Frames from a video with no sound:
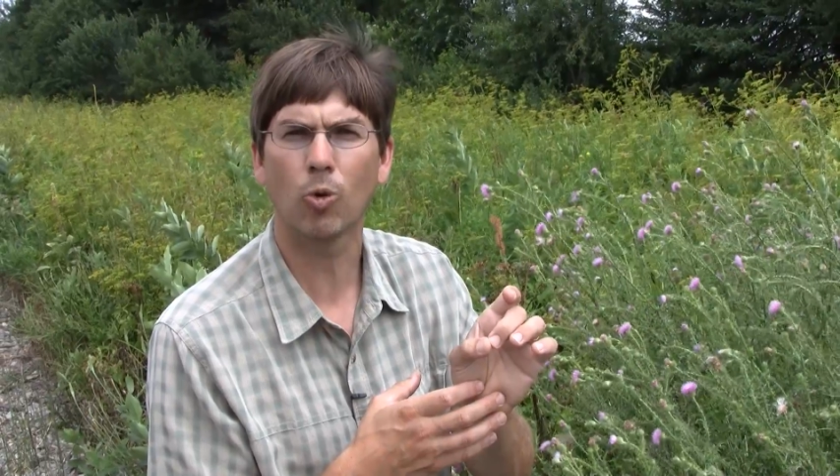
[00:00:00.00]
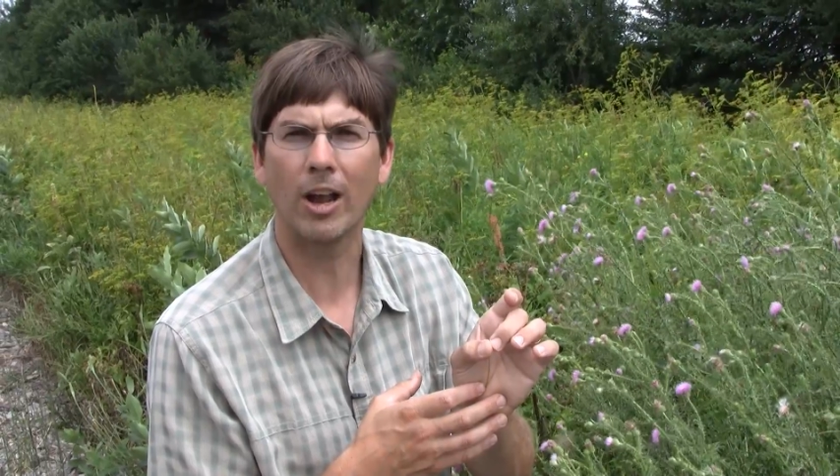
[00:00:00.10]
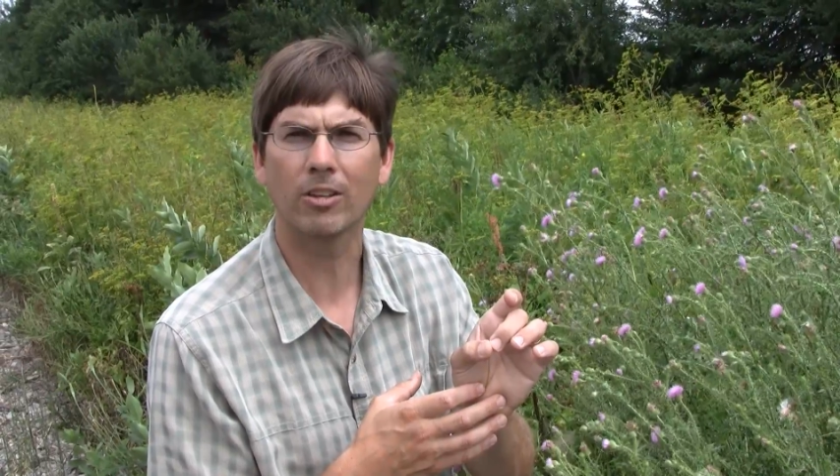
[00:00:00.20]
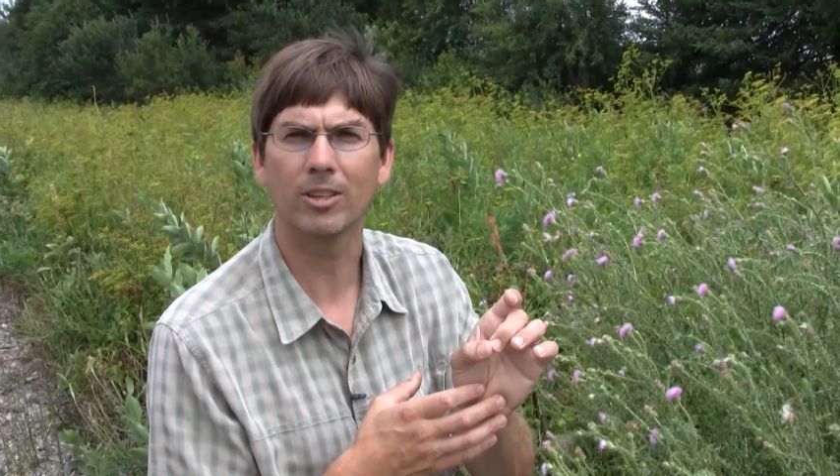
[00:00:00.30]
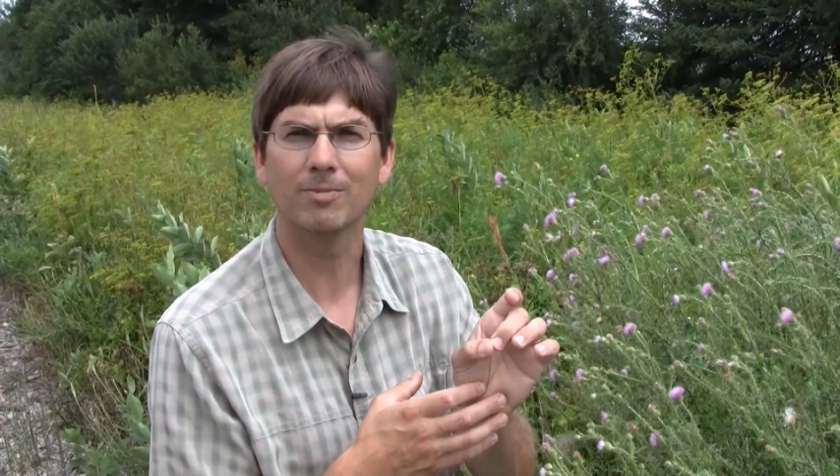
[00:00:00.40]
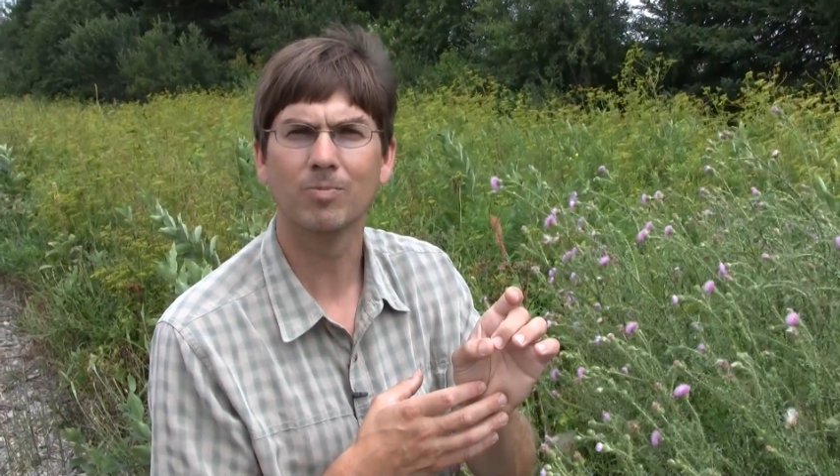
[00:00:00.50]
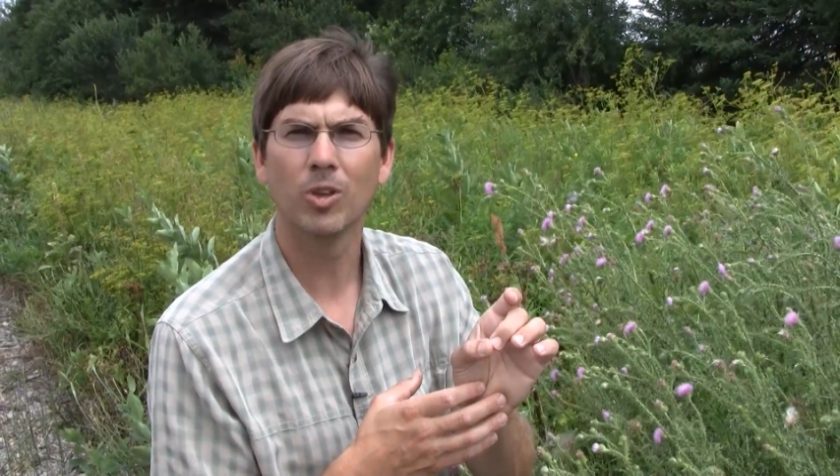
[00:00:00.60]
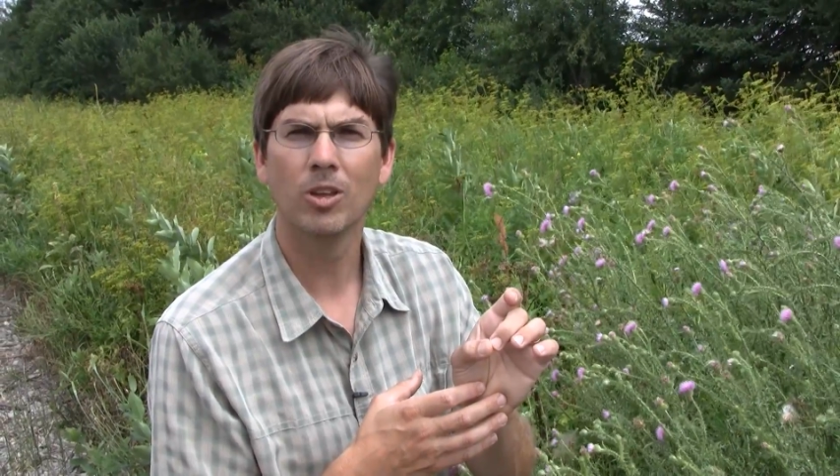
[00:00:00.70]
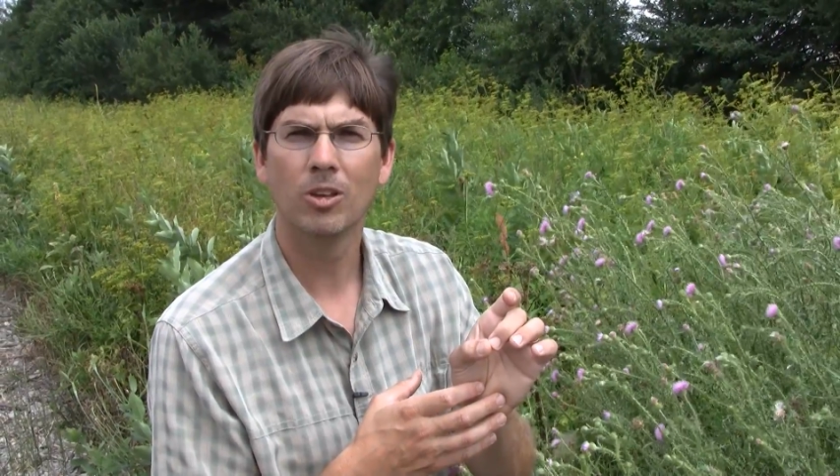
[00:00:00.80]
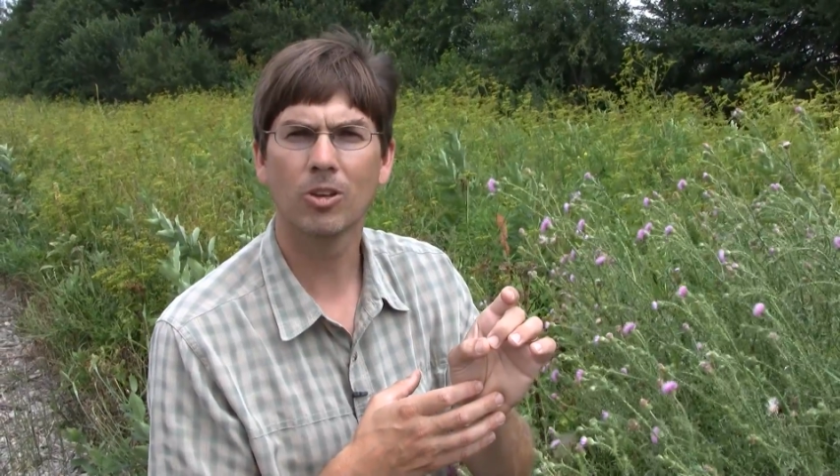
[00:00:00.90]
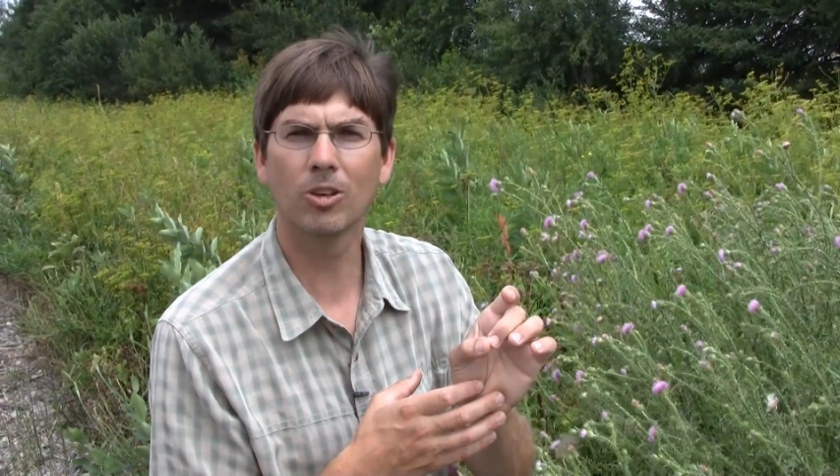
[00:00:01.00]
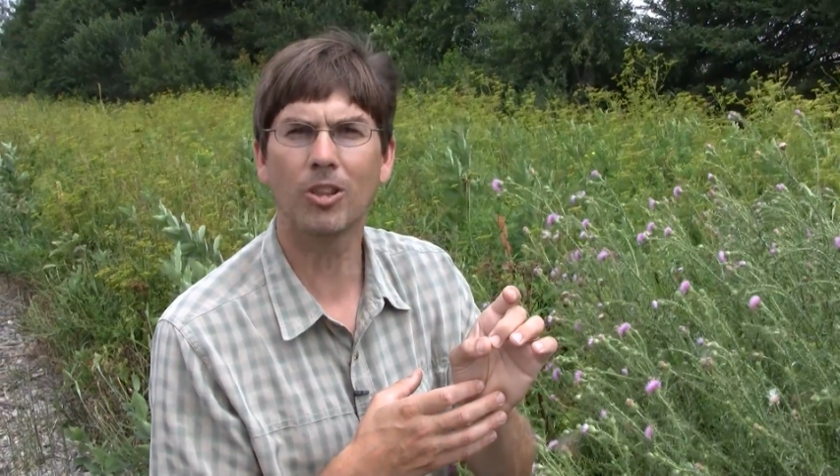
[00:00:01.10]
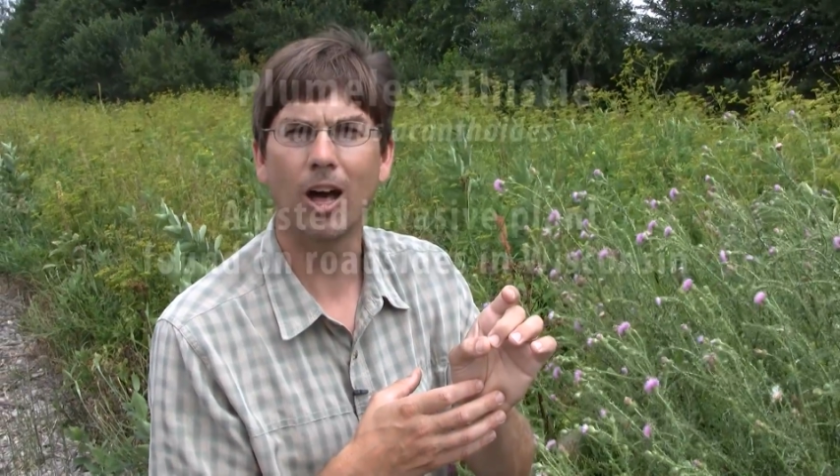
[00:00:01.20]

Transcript: correctly. Good